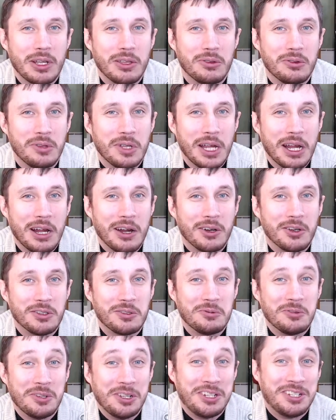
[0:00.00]
it through the air
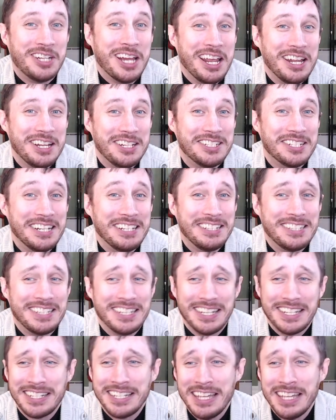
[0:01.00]
doesn't really change anything.